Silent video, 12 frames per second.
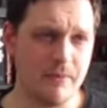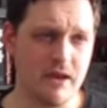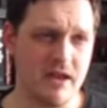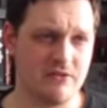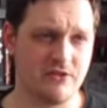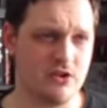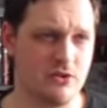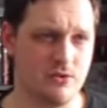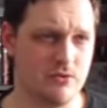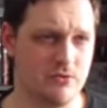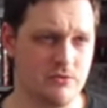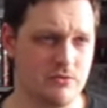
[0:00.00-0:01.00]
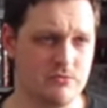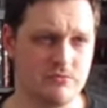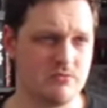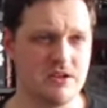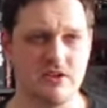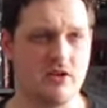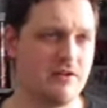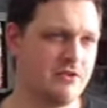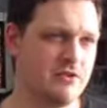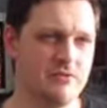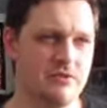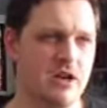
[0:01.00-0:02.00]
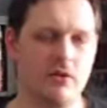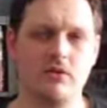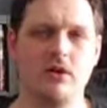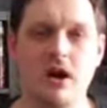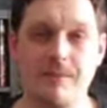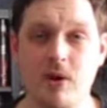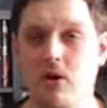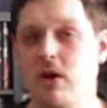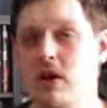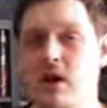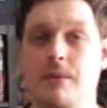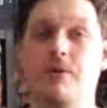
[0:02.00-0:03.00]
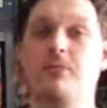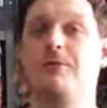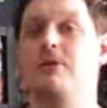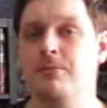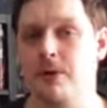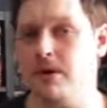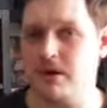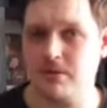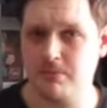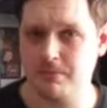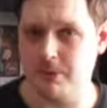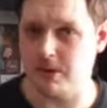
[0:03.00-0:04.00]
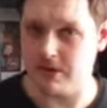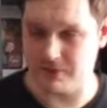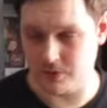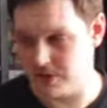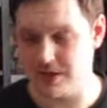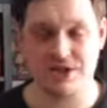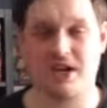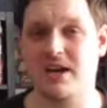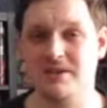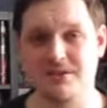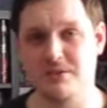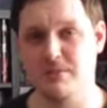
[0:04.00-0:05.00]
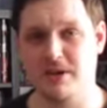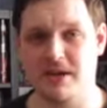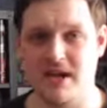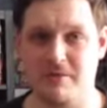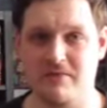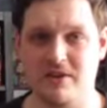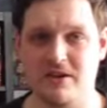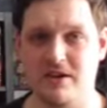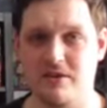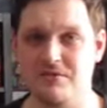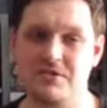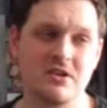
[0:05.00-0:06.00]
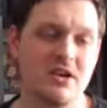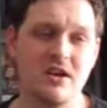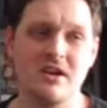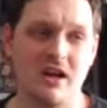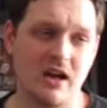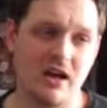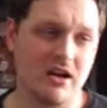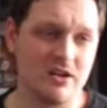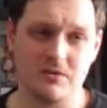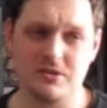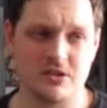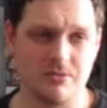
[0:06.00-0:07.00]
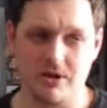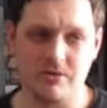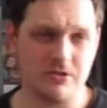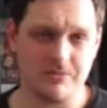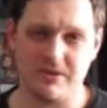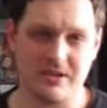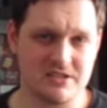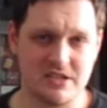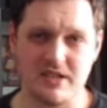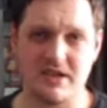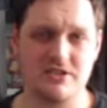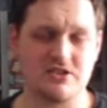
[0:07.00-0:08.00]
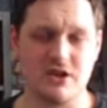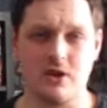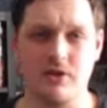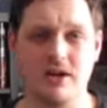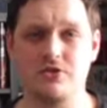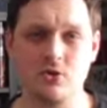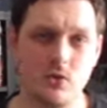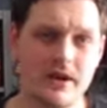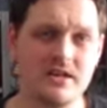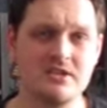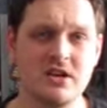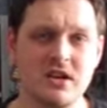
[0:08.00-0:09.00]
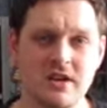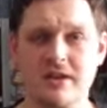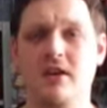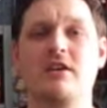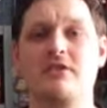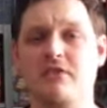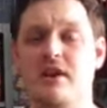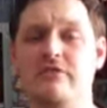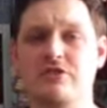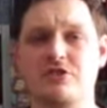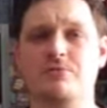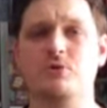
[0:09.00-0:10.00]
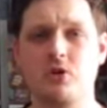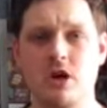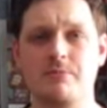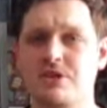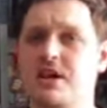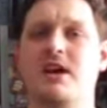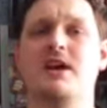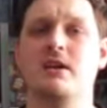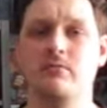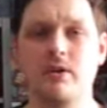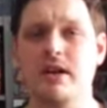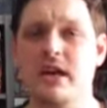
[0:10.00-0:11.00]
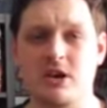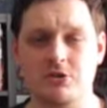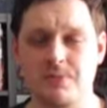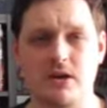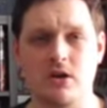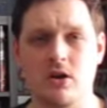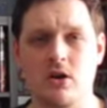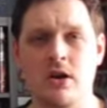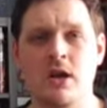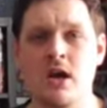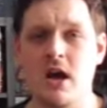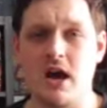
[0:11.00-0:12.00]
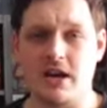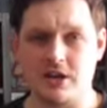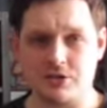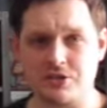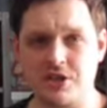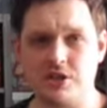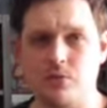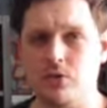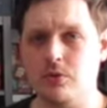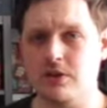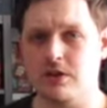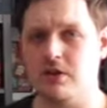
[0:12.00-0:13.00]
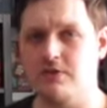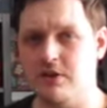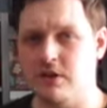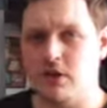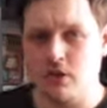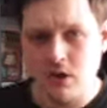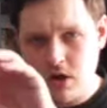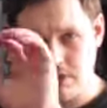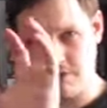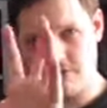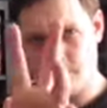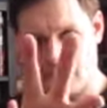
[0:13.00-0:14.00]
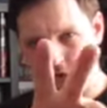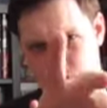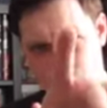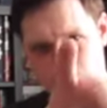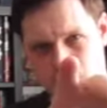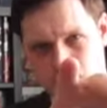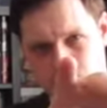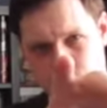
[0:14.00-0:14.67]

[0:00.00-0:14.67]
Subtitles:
If you, I don't know if you're, you know, I'm not PewDiePie, but if you want to check out some of my gaming videos, I always upload them and things like that. So as always, like, favourite, subscribe, share. It really helps me out a lot, and I shall see you all with another video very soon.